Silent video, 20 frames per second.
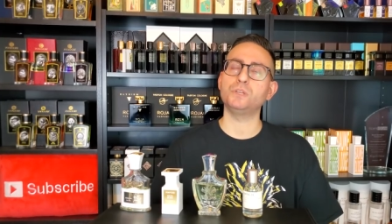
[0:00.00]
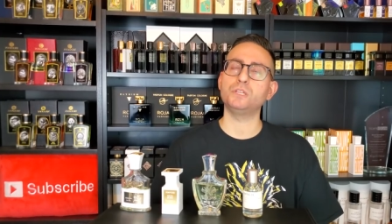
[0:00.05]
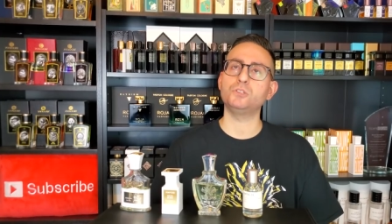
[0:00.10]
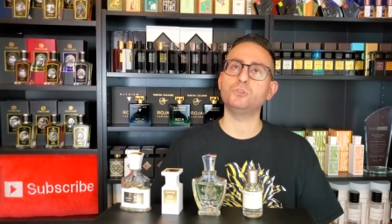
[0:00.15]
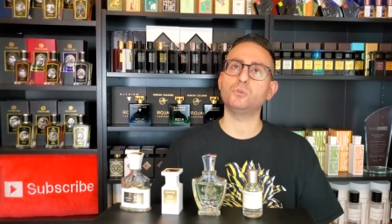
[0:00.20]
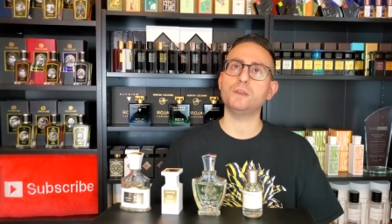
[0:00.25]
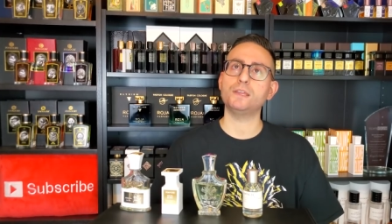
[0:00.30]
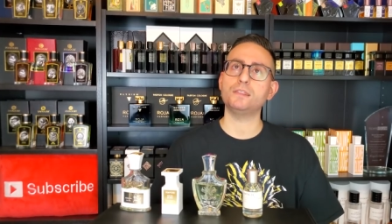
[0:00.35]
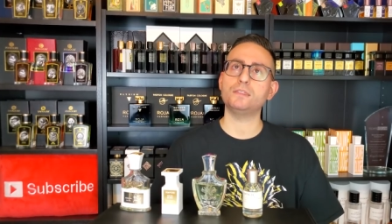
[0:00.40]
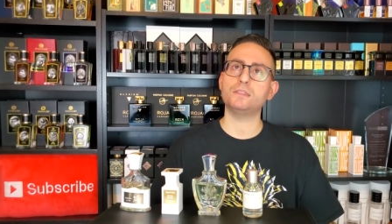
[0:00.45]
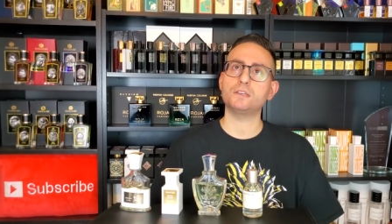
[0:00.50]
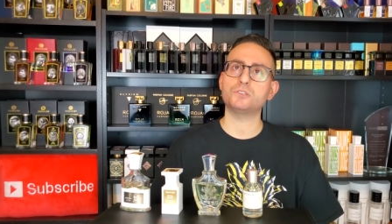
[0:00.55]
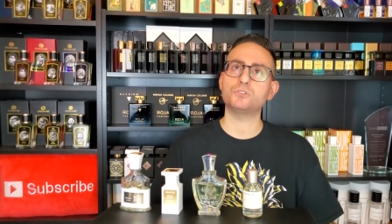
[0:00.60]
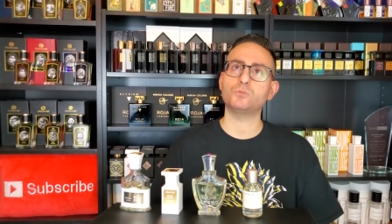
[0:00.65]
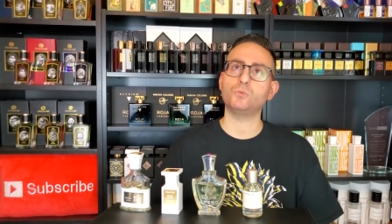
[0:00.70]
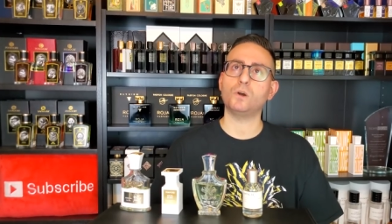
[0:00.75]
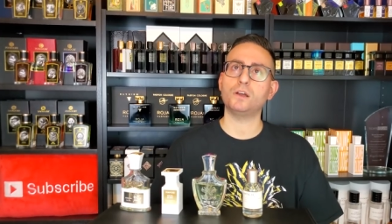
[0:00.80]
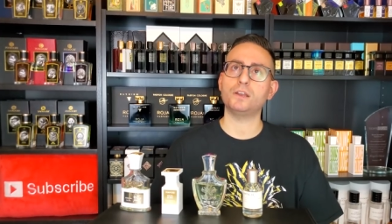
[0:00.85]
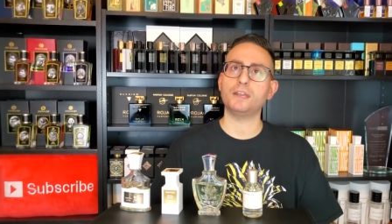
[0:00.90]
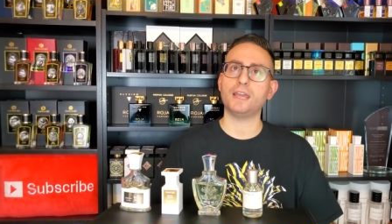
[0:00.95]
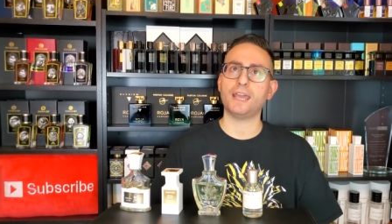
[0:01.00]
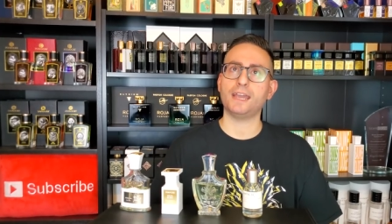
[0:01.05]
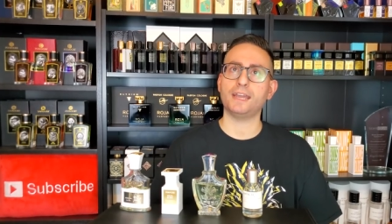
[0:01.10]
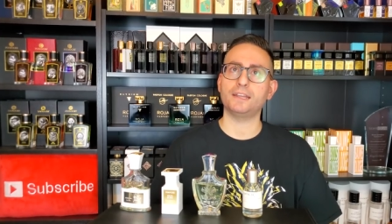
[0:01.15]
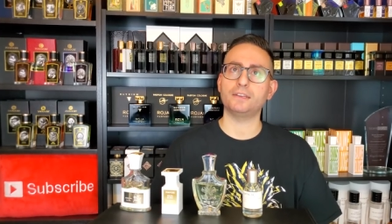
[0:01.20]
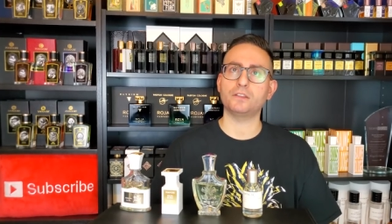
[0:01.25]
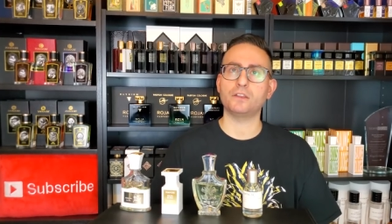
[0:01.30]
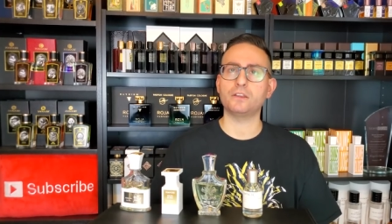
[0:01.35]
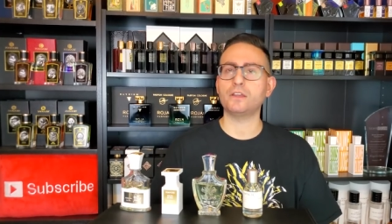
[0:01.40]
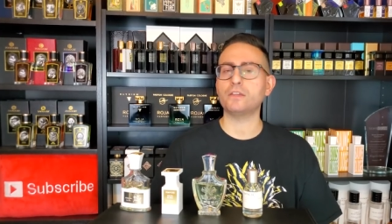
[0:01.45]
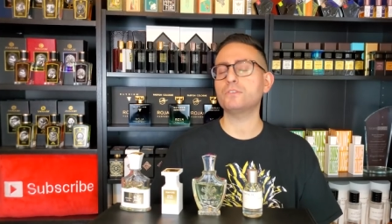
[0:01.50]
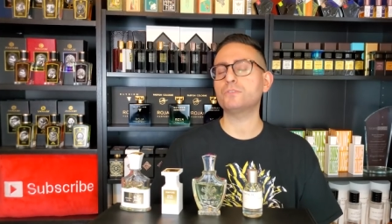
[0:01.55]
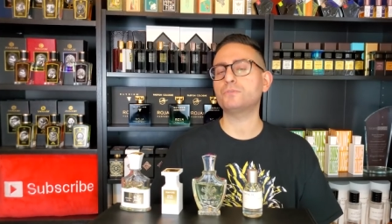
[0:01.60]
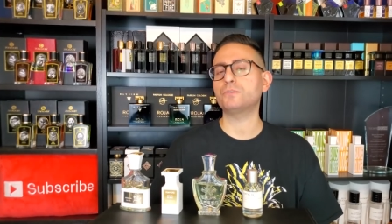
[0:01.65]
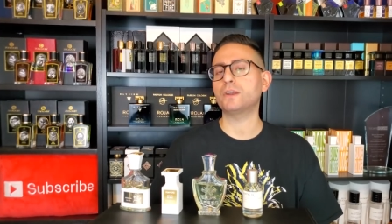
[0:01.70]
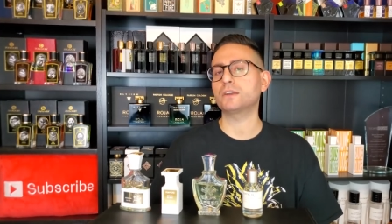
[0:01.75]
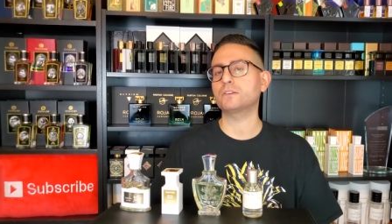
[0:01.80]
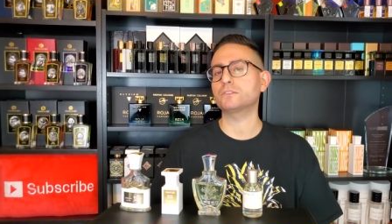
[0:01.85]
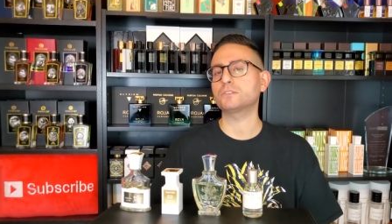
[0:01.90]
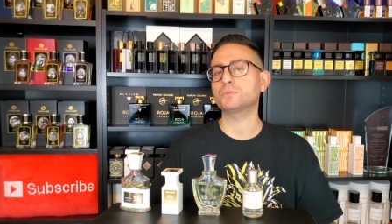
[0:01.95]
between this one and another
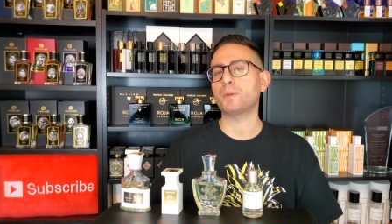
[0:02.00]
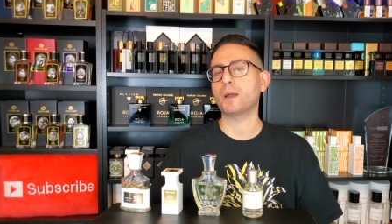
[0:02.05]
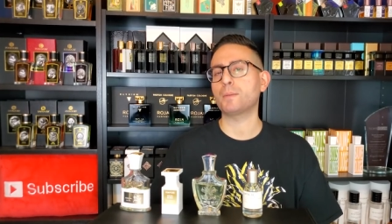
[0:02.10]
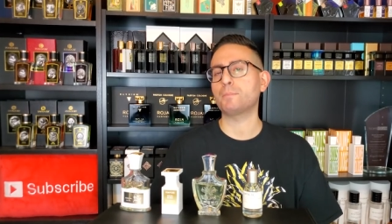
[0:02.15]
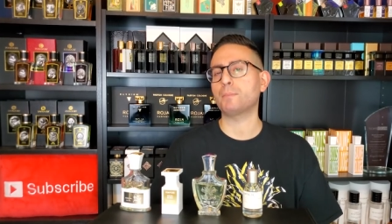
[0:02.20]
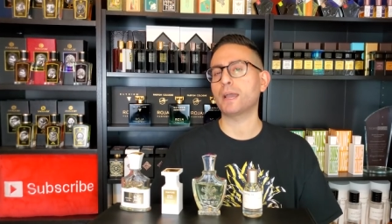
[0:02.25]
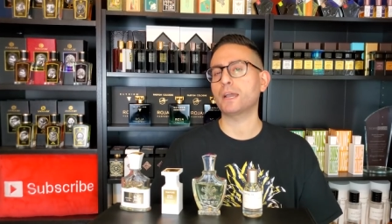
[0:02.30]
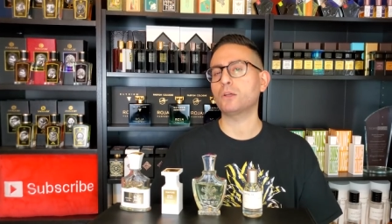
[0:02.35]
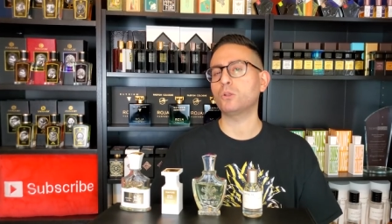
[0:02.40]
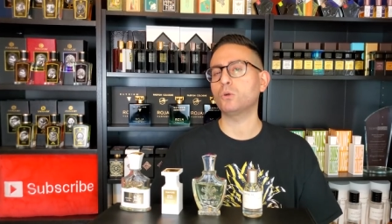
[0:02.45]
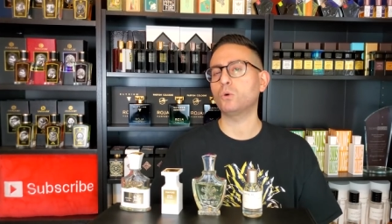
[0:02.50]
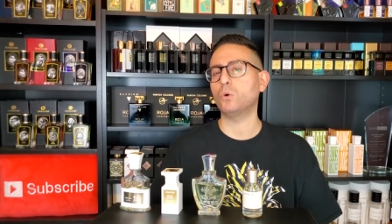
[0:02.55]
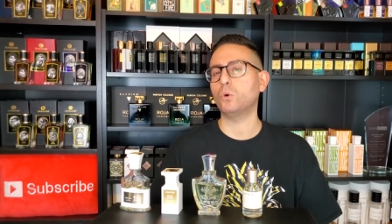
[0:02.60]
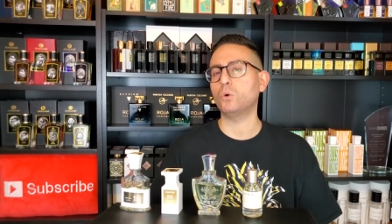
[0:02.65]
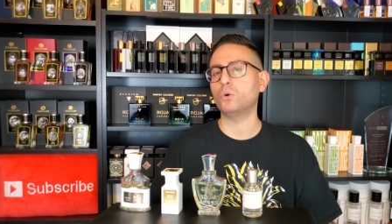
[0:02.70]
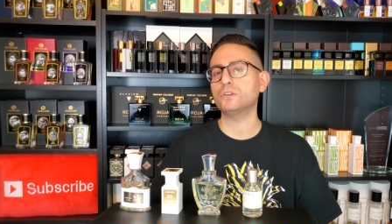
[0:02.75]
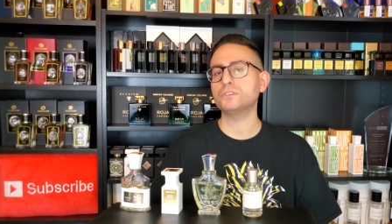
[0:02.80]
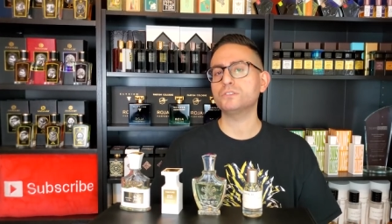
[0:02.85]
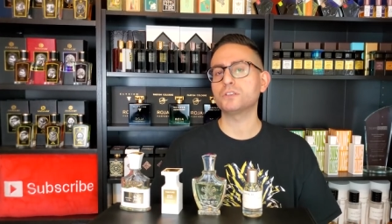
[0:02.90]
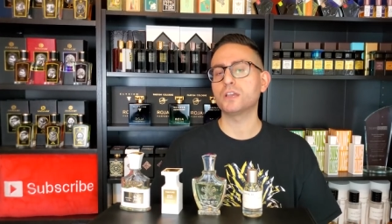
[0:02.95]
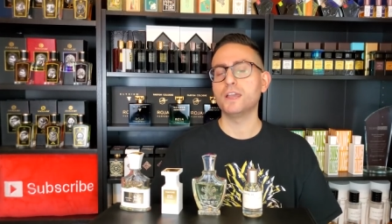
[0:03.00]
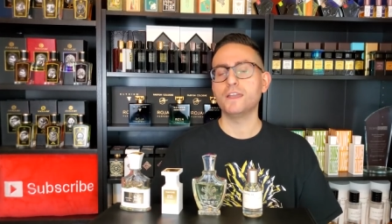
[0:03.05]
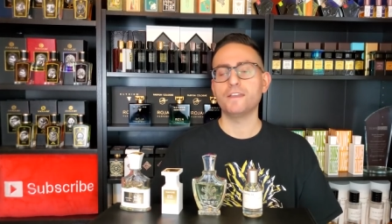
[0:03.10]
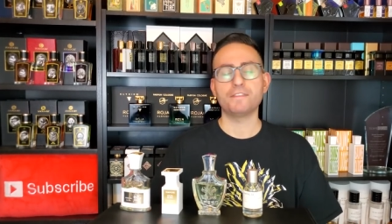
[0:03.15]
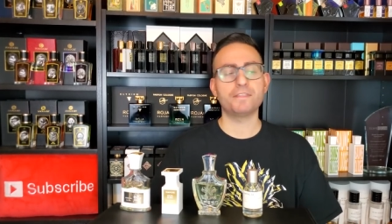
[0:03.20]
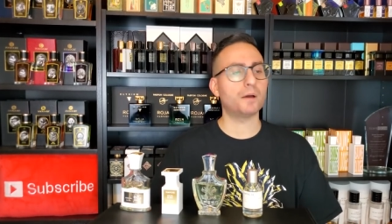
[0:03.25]
fragrance by Michael Kors